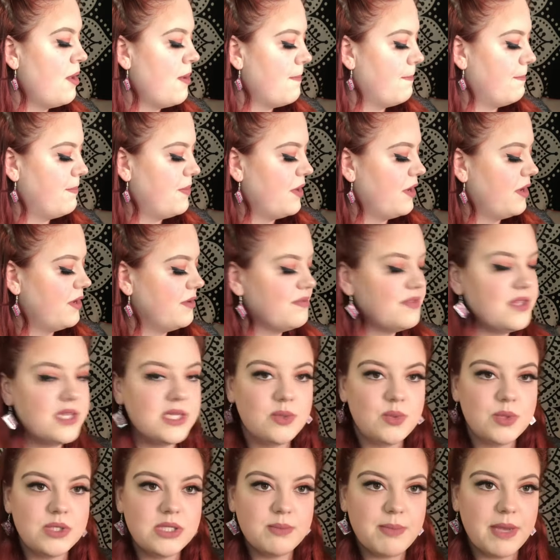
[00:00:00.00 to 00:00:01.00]
But this
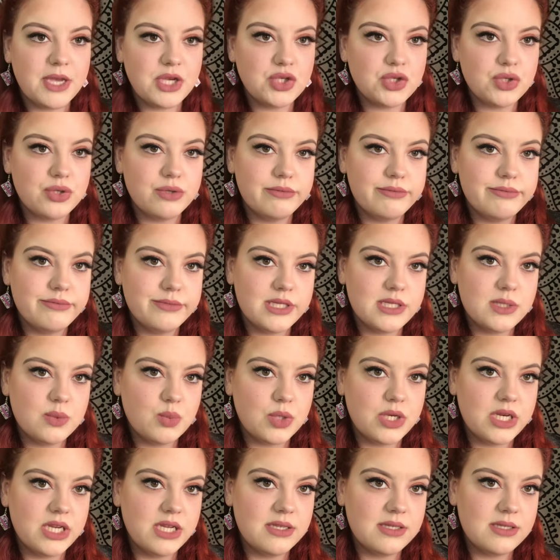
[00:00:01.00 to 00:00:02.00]
was special. This
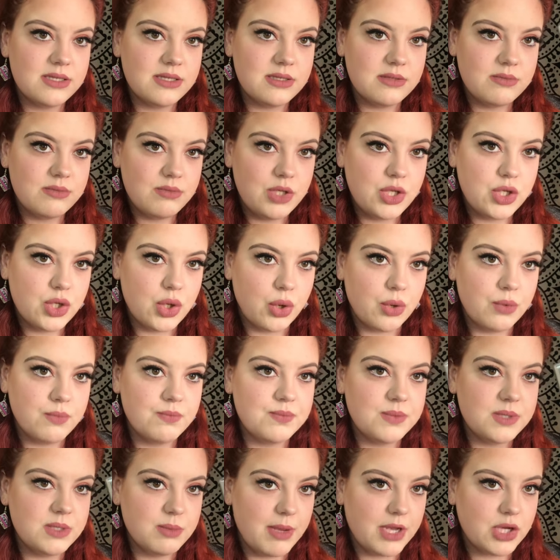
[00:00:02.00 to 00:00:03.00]
one is, you know,
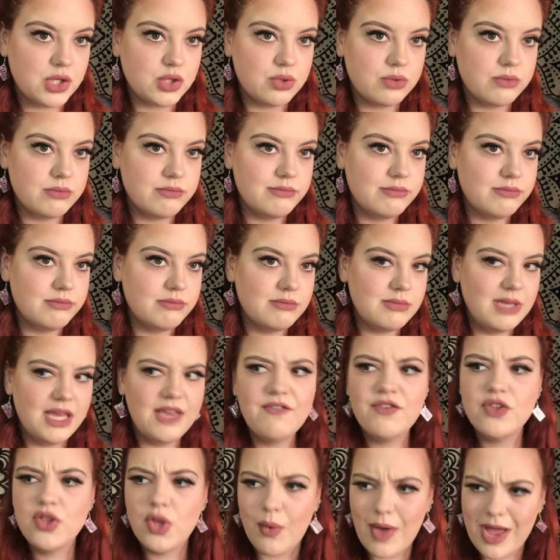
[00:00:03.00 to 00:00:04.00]
special.
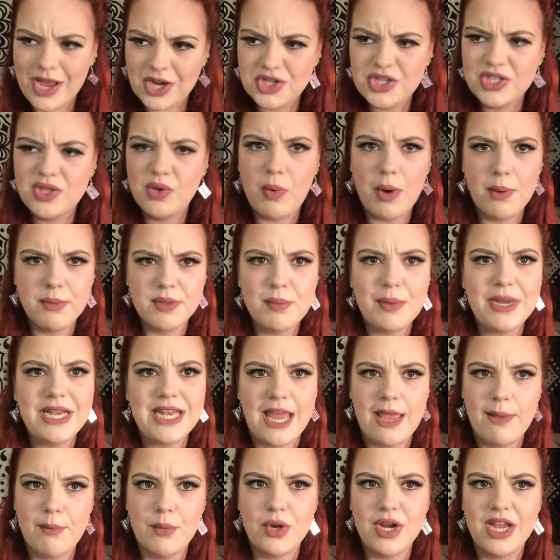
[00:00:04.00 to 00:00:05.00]
Even though actually the one with my
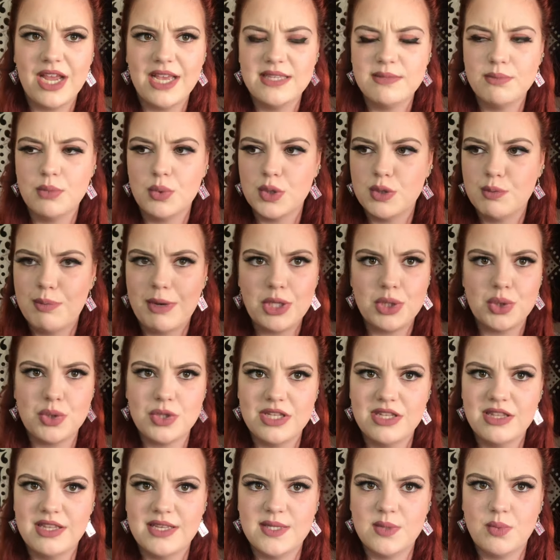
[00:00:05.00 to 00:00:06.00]
name on it is more special
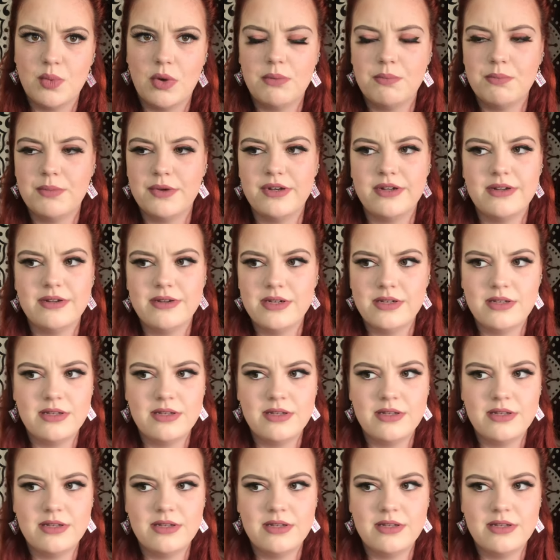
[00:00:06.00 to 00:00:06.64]
than this one, but...